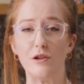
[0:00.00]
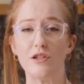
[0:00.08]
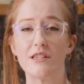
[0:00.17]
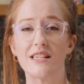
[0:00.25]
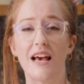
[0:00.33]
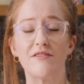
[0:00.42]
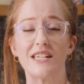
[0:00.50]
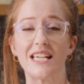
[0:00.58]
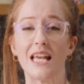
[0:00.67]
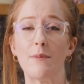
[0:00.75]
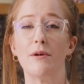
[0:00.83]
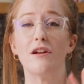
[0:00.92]
You just have to
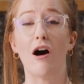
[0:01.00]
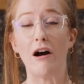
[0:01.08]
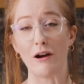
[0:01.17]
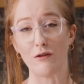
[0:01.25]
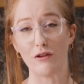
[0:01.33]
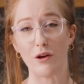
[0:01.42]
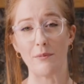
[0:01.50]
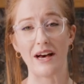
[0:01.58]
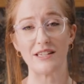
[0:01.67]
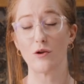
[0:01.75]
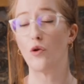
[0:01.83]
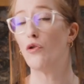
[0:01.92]
keep an eye on them,
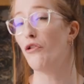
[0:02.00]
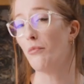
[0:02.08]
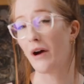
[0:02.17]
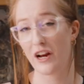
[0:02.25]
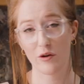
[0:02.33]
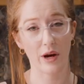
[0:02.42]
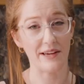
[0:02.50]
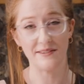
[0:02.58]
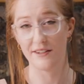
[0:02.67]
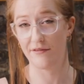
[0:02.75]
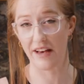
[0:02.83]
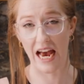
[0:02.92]
as all
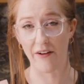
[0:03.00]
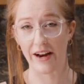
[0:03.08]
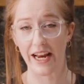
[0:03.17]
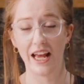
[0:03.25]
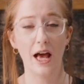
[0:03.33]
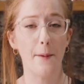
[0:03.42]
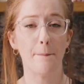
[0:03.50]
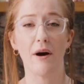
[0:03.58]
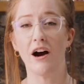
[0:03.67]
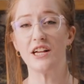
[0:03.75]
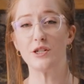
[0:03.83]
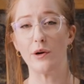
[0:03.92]
microwaves vary, but
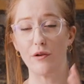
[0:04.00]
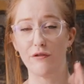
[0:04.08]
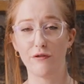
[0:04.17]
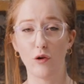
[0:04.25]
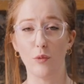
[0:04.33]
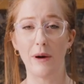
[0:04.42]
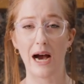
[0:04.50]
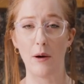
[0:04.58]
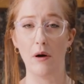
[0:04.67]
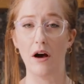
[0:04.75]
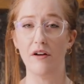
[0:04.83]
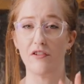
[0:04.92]
I do it on full
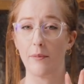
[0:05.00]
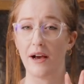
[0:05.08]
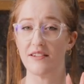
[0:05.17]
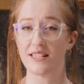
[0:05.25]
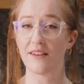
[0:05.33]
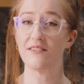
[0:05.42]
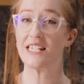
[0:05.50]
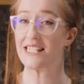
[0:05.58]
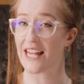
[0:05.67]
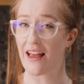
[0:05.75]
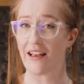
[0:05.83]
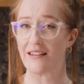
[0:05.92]
power for about 70
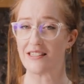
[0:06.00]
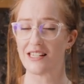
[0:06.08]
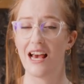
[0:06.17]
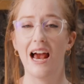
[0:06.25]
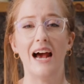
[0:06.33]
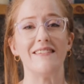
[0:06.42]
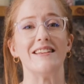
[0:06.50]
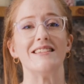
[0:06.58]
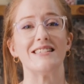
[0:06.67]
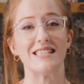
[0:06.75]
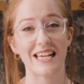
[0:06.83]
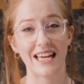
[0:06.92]
seconds and then
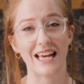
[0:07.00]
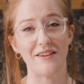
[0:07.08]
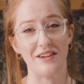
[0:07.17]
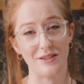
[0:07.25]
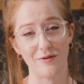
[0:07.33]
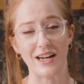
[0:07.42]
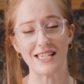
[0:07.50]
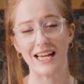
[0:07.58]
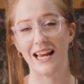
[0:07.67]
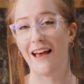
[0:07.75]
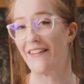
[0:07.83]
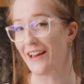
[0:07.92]
see if it's
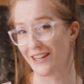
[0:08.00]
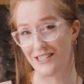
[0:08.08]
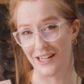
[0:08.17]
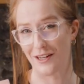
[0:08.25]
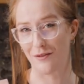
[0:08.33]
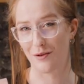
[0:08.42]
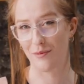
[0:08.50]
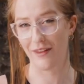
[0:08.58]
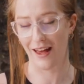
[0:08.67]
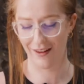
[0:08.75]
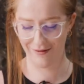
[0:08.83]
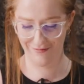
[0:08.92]
ready and then continue from
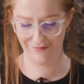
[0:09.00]
there.